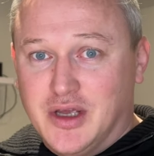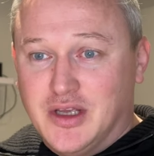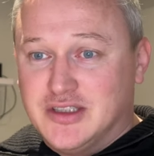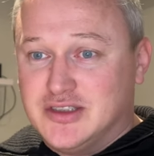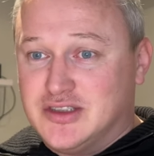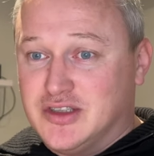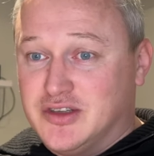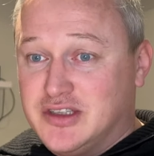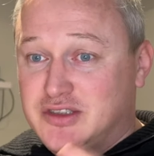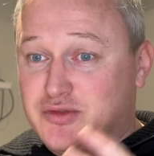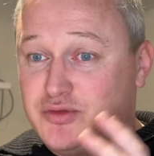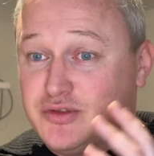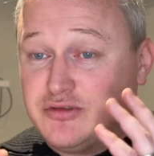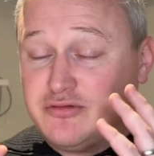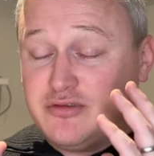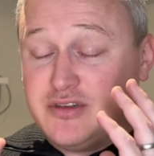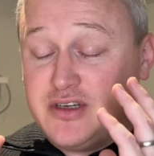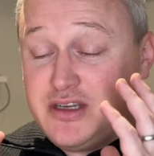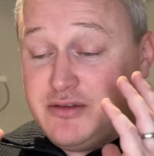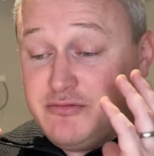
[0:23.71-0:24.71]
So this was
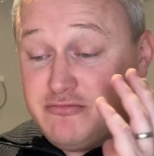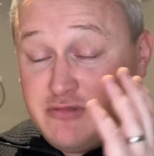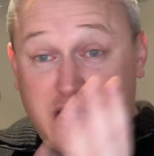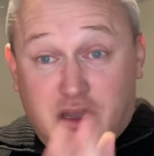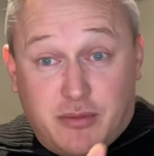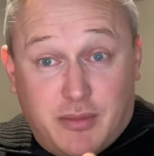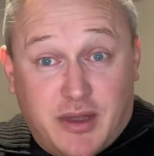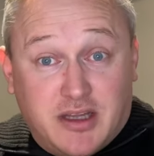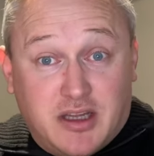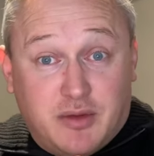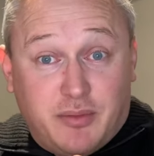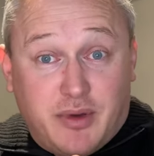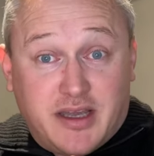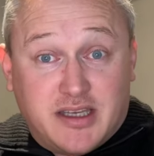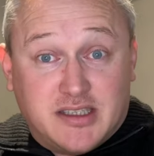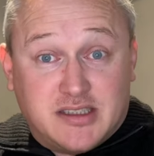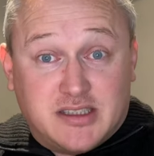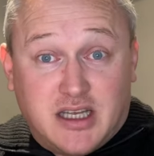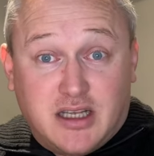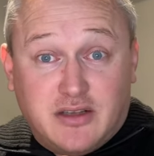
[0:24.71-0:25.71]
recommended by
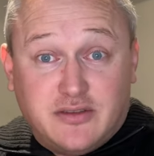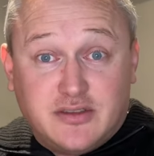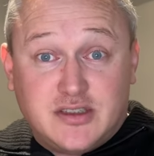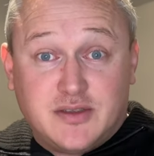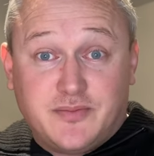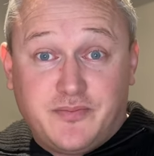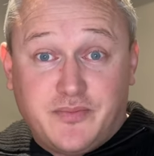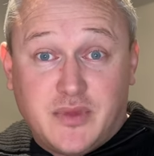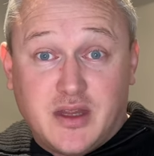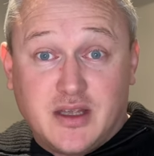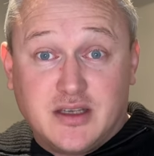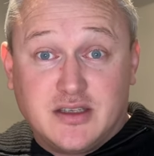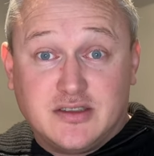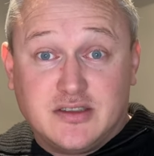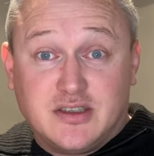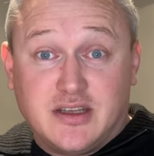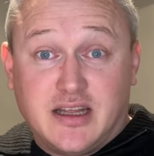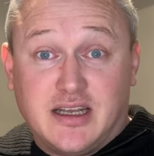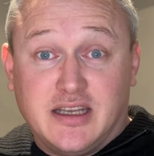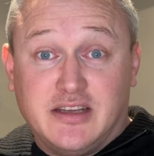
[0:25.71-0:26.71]
yourselves,
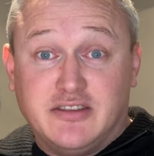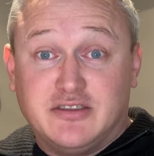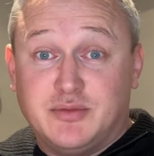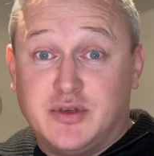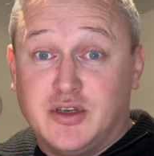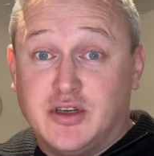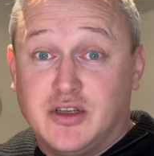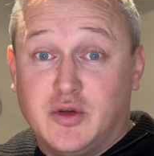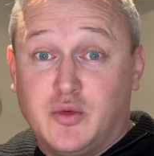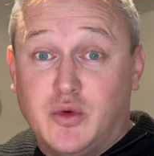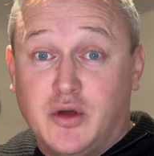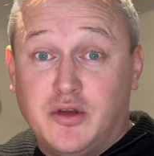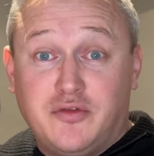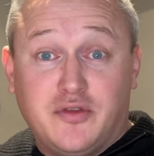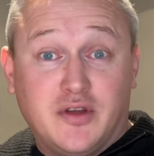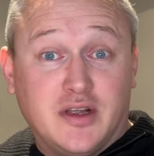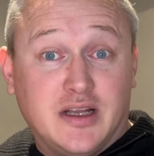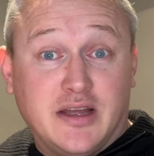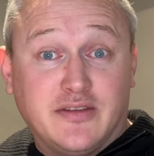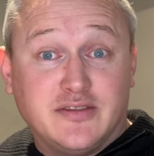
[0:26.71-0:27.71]
so that leaves me only one
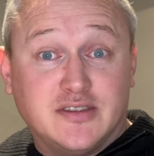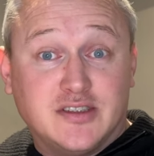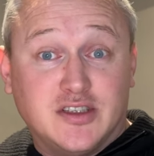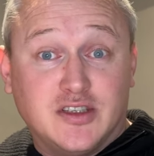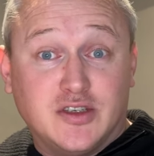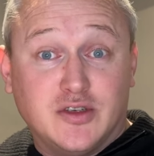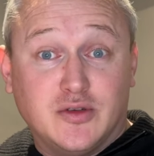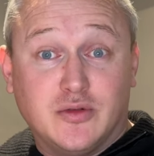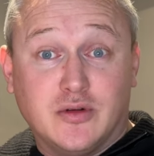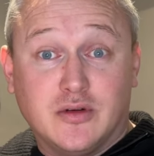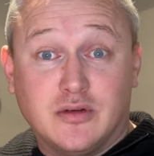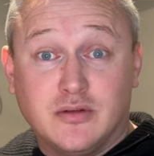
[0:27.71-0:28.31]
thing left to do.